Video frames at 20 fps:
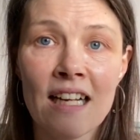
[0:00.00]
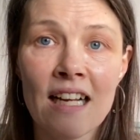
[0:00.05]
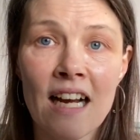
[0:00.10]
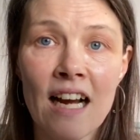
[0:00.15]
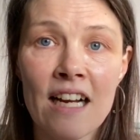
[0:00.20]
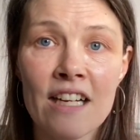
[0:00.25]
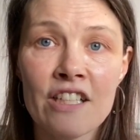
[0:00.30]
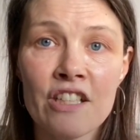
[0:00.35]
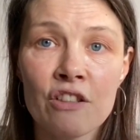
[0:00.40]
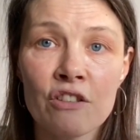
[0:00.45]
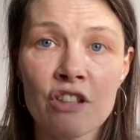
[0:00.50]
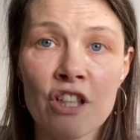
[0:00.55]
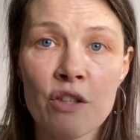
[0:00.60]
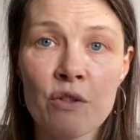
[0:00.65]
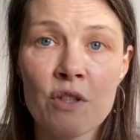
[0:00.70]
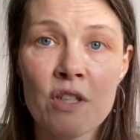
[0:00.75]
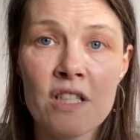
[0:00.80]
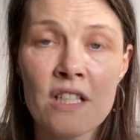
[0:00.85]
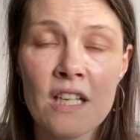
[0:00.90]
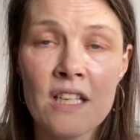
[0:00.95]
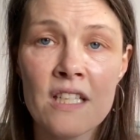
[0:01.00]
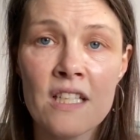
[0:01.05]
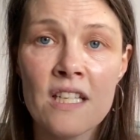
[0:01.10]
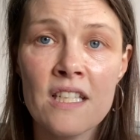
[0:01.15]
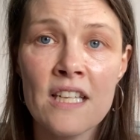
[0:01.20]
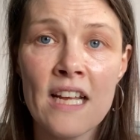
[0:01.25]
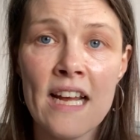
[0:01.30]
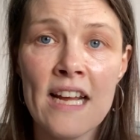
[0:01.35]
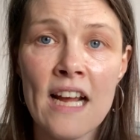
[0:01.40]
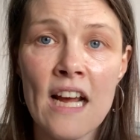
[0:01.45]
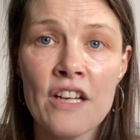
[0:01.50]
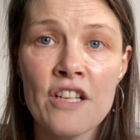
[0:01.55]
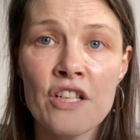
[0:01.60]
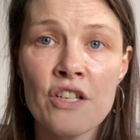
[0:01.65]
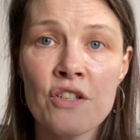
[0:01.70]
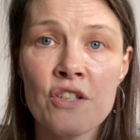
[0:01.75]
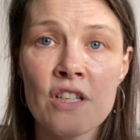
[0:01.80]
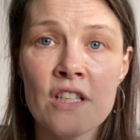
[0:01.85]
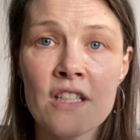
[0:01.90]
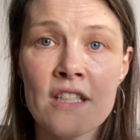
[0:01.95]
And you'll notice, as I say, I
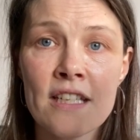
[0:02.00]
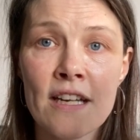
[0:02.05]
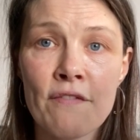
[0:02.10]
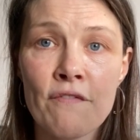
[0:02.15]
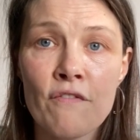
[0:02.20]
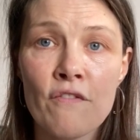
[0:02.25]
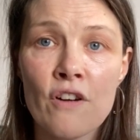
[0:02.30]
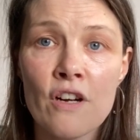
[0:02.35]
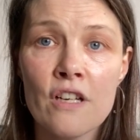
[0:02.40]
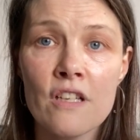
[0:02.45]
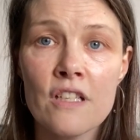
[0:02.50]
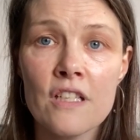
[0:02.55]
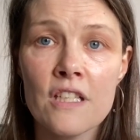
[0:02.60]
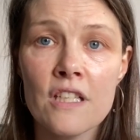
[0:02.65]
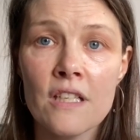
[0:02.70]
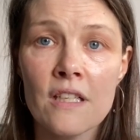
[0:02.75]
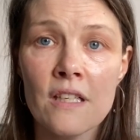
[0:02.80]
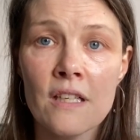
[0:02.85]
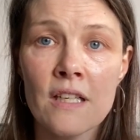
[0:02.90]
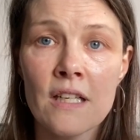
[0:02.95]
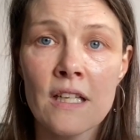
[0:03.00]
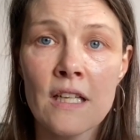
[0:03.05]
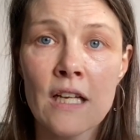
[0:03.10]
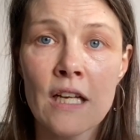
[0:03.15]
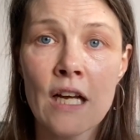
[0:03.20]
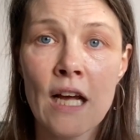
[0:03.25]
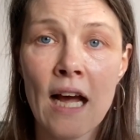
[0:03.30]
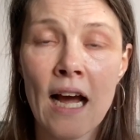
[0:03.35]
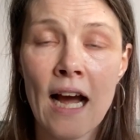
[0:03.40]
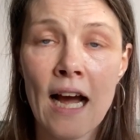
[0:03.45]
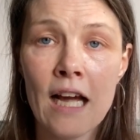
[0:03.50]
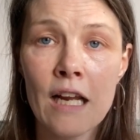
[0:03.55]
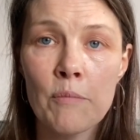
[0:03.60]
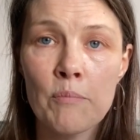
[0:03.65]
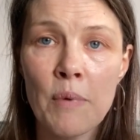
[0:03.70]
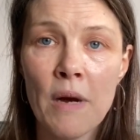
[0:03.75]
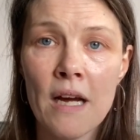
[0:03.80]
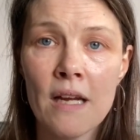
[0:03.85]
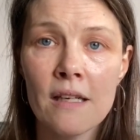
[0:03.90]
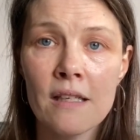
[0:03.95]
used a different hat
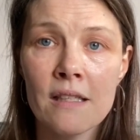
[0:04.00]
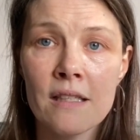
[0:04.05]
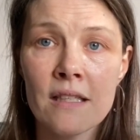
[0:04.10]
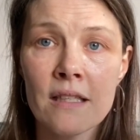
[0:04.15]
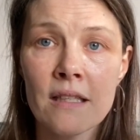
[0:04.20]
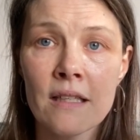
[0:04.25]
pattern,